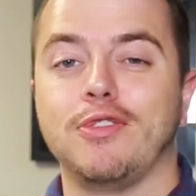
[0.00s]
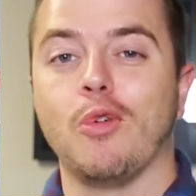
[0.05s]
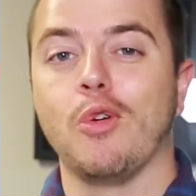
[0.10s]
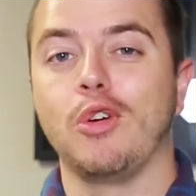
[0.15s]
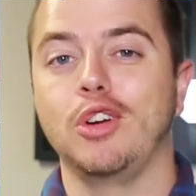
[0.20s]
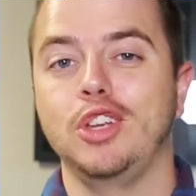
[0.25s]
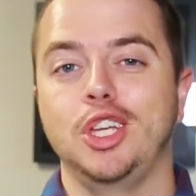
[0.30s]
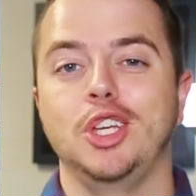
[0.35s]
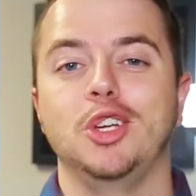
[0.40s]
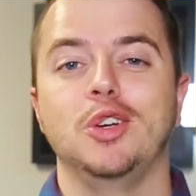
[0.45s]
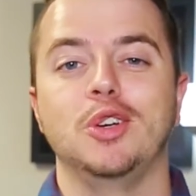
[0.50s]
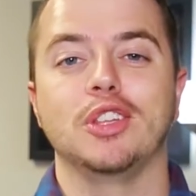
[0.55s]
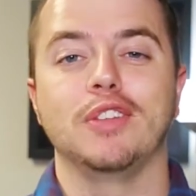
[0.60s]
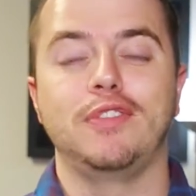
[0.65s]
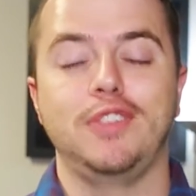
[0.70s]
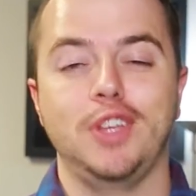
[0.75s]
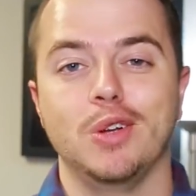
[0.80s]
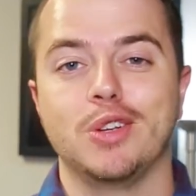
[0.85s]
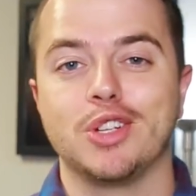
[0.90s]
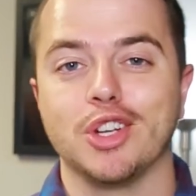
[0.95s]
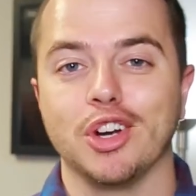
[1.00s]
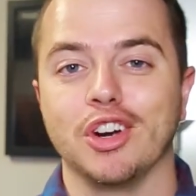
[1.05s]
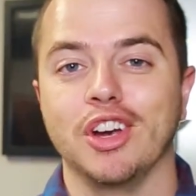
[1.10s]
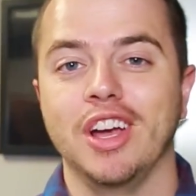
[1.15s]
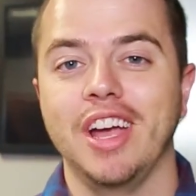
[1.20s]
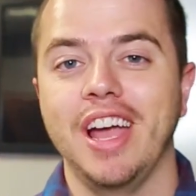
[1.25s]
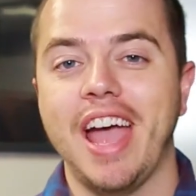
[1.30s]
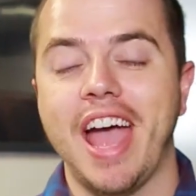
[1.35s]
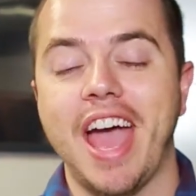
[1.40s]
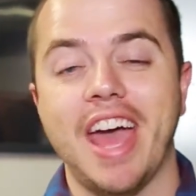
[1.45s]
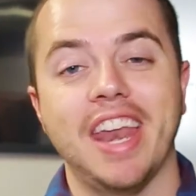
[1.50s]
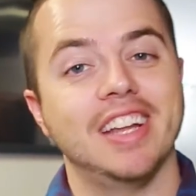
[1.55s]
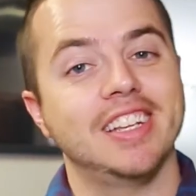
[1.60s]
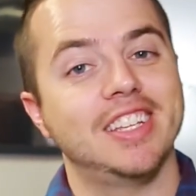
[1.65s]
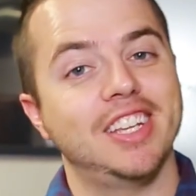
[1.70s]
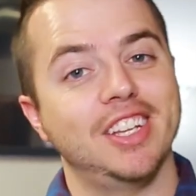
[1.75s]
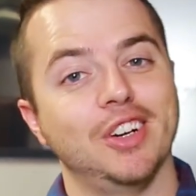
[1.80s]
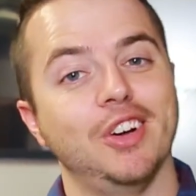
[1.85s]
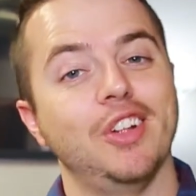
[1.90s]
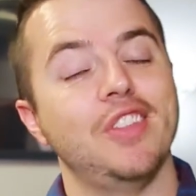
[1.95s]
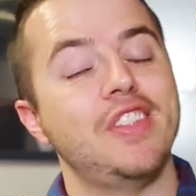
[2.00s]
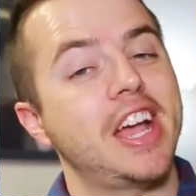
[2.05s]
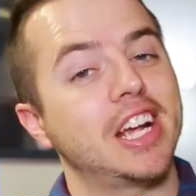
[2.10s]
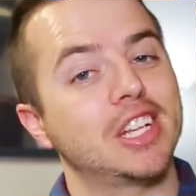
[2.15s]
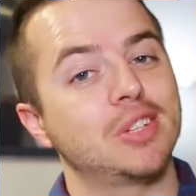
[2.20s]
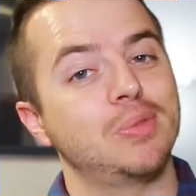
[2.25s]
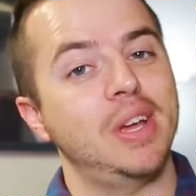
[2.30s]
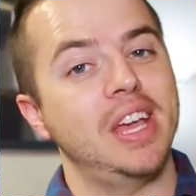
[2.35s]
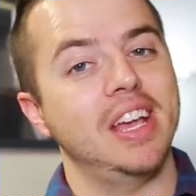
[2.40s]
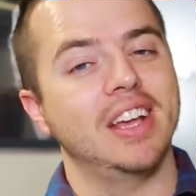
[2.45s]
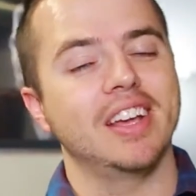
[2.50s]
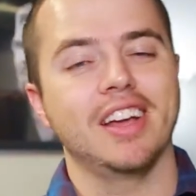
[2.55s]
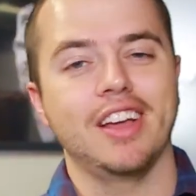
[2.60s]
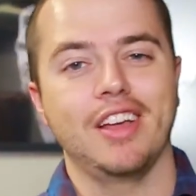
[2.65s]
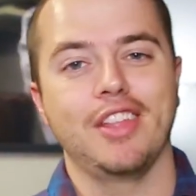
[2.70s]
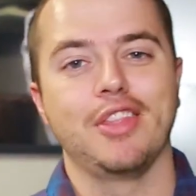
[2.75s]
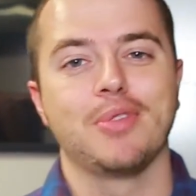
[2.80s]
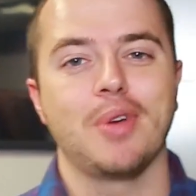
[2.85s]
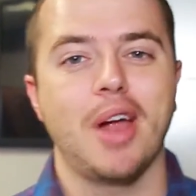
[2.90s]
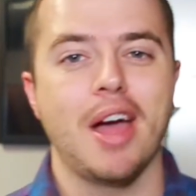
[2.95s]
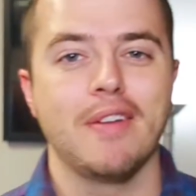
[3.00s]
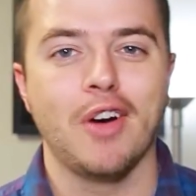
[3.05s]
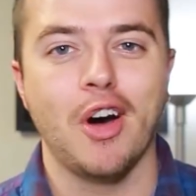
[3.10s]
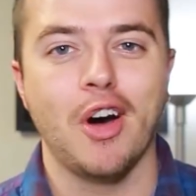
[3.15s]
for you in the future. And until next week, thrive